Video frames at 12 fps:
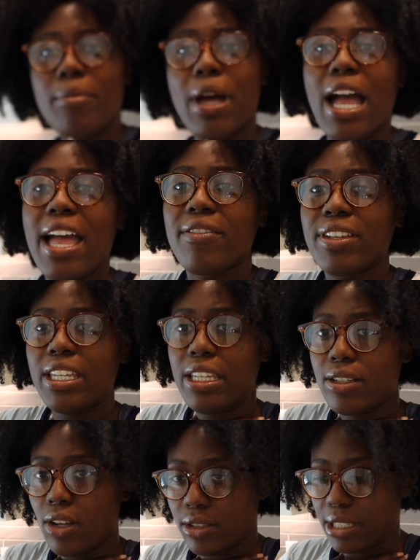I haven't
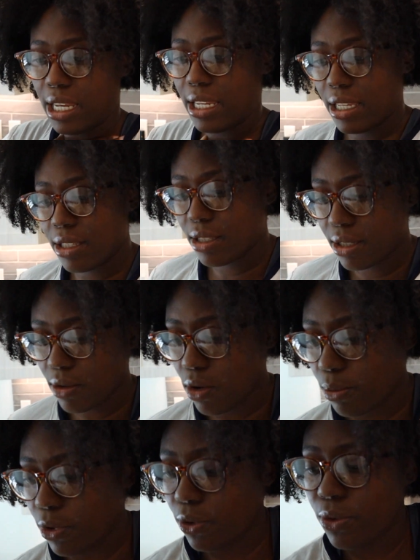eaten all day. It's
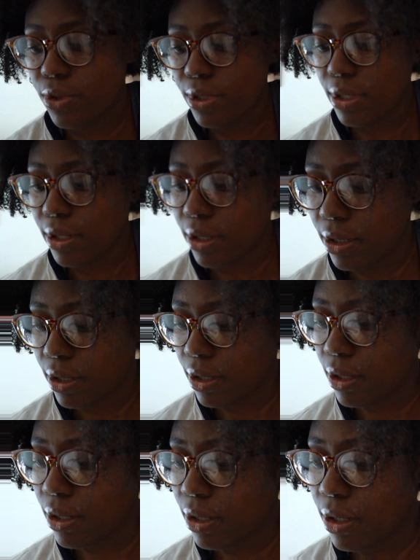
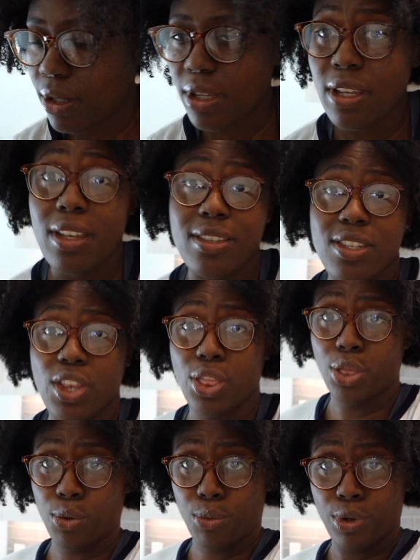
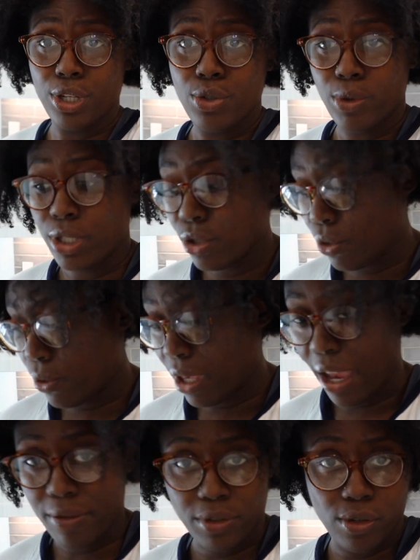3:22 in the
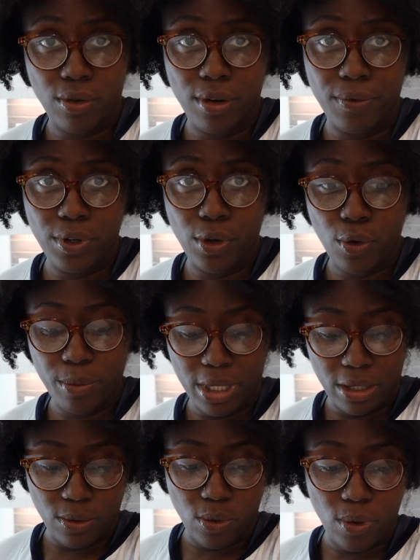afternoon. If you know
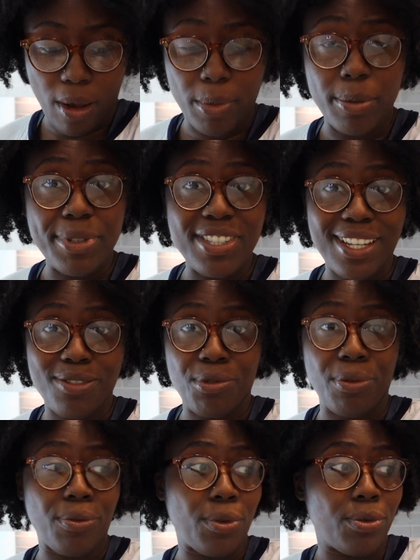me, you know I'm obsessed
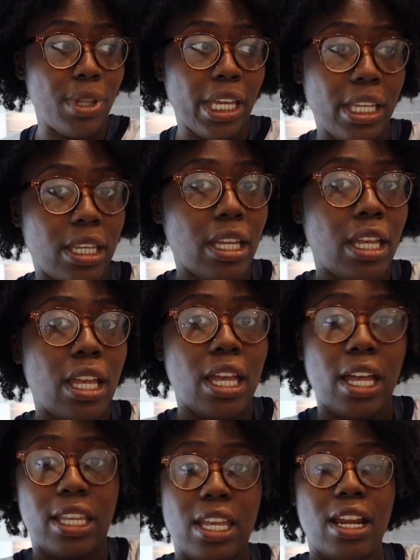with food. Like,
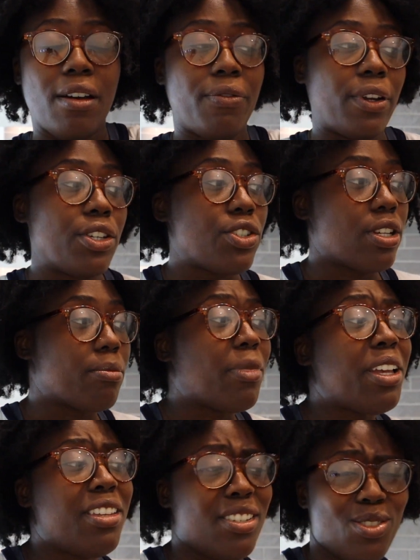I cannot function.
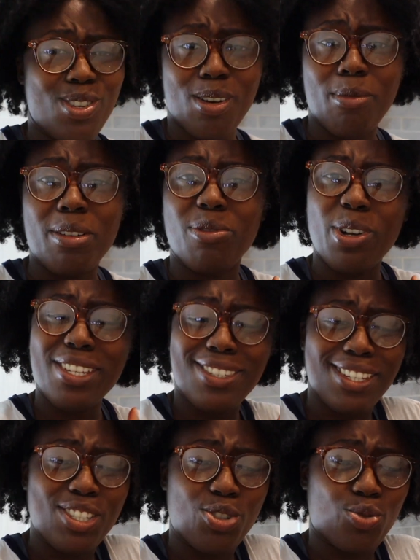My voice
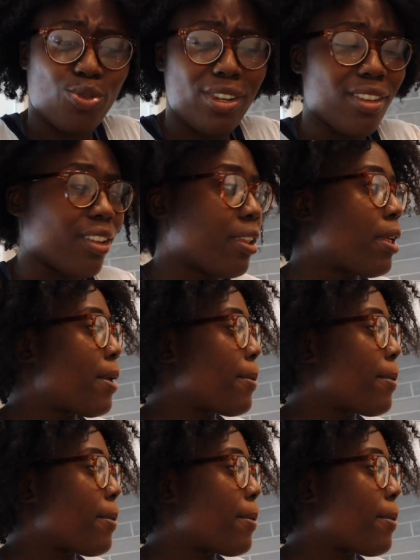is shrill.